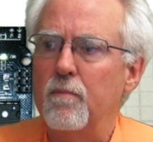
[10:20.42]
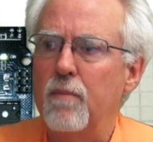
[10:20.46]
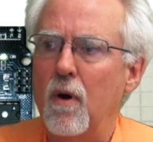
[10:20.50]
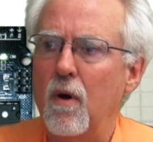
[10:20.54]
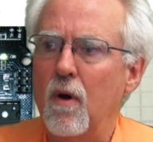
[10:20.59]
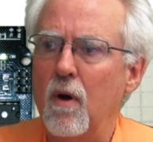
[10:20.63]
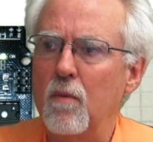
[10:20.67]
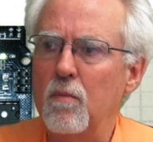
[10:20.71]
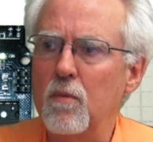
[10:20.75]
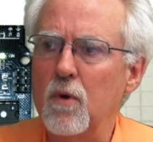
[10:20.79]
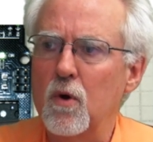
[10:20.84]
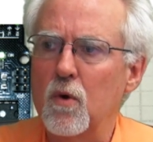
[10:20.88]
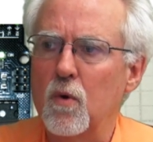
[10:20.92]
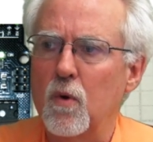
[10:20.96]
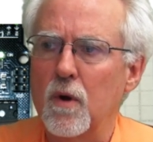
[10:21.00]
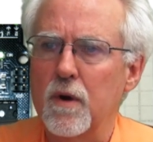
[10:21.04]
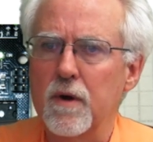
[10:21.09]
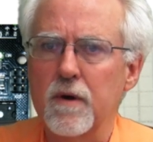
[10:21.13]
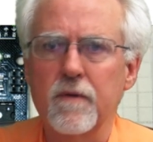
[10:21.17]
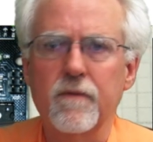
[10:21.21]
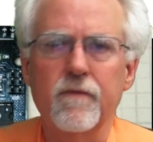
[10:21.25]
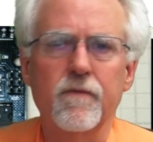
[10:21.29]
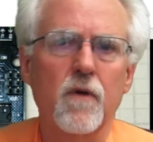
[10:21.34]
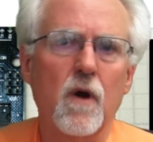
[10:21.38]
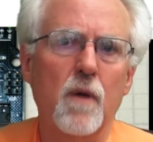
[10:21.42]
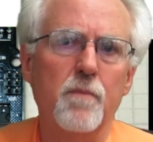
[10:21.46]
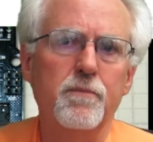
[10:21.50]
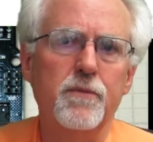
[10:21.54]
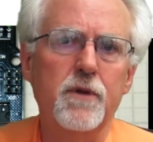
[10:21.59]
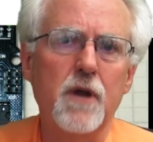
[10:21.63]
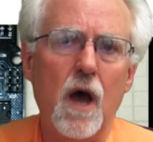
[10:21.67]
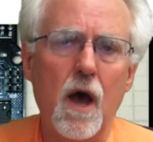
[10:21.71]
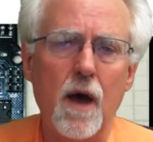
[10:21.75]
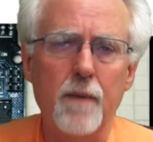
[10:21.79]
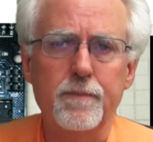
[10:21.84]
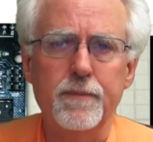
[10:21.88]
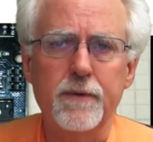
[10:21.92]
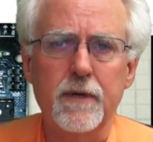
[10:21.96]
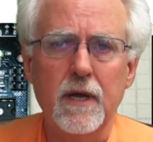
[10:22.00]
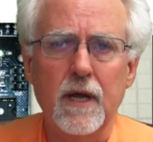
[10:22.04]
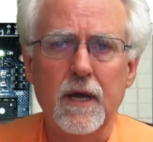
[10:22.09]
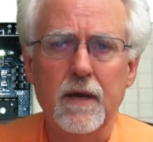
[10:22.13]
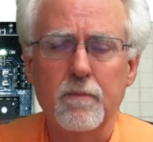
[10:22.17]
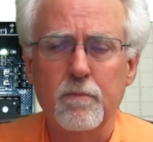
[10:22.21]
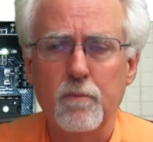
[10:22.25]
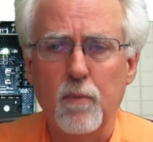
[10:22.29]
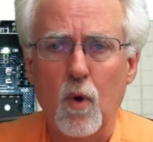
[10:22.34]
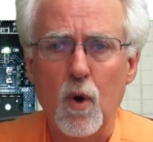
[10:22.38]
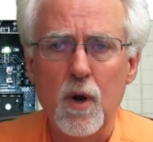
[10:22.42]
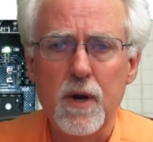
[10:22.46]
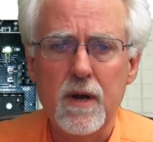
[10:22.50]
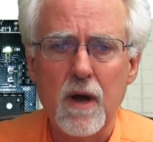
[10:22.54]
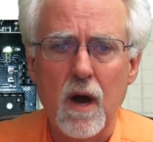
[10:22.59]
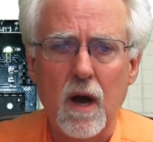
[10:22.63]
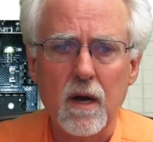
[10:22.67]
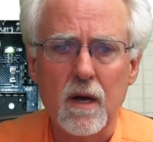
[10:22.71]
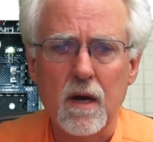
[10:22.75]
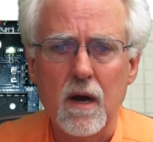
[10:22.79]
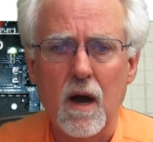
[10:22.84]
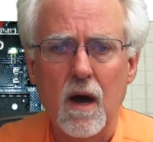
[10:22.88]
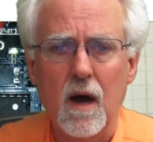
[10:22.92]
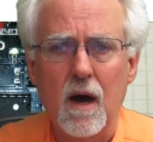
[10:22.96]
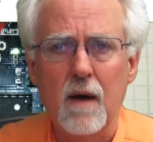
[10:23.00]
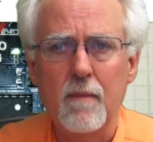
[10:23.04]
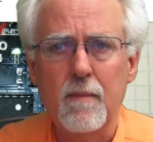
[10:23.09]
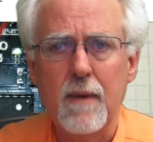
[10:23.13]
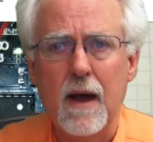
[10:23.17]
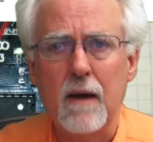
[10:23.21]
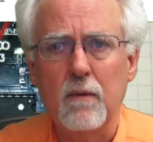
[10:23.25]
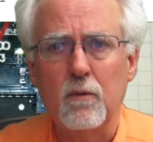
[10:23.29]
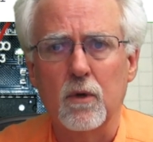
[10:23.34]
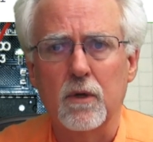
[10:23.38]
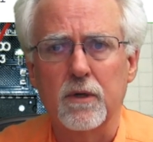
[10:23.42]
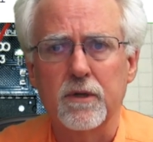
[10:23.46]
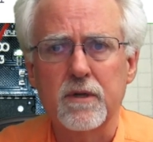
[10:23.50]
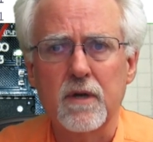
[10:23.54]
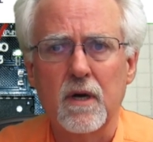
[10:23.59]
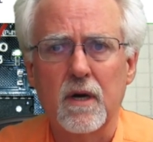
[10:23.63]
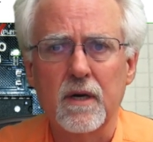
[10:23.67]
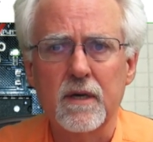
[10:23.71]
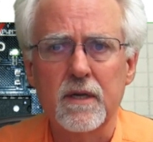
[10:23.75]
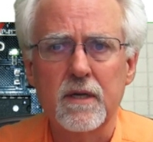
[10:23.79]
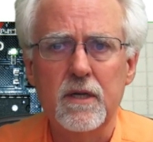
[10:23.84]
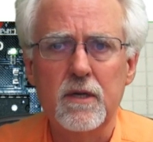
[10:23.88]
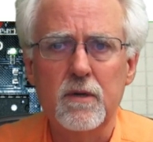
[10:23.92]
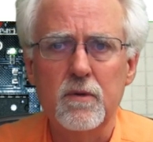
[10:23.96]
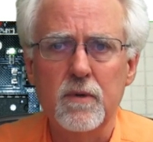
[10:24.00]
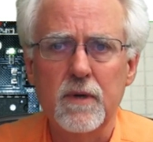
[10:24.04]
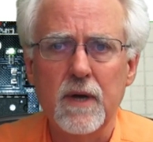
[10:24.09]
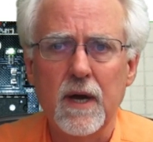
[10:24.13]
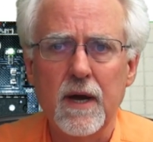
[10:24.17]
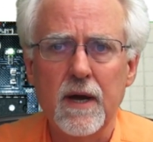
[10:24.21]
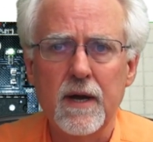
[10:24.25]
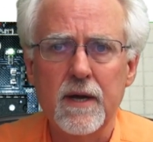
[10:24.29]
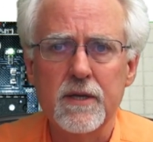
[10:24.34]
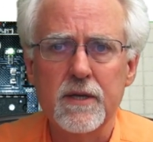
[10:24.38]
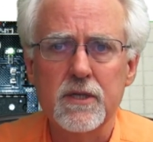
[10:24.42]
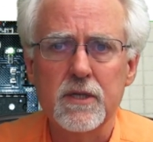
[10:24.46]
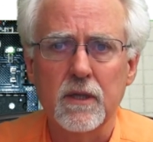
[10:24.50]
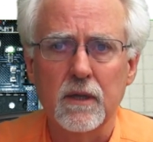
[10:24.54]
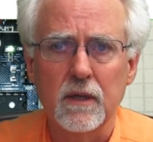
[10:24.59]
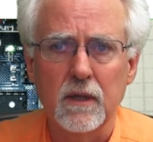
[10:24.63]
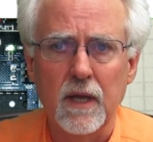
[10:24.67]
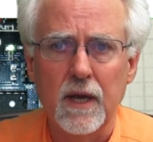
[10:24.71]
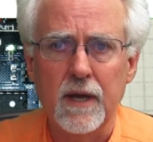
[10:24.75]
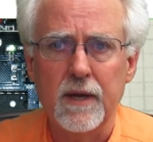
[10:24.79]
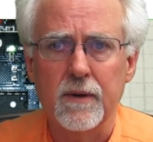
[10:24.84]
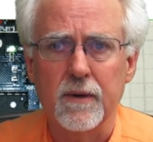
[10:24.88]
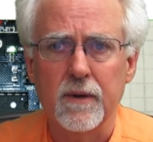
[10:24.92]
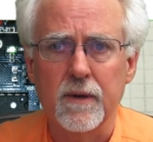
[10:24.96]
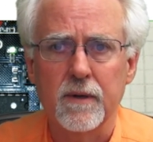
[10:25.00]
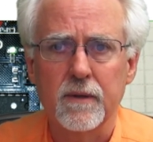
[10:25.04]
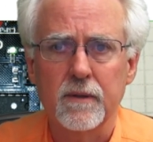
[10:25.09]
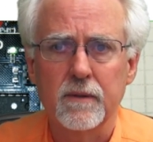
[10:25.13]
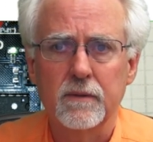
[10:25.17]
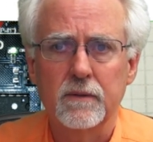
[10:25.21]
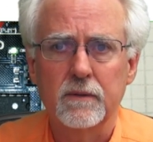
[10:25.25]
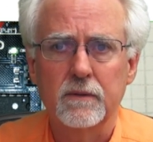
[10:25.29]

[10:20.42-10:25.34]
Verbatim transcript: Paul McWhorter from TopTechBoy.com. I will talk to you guys later.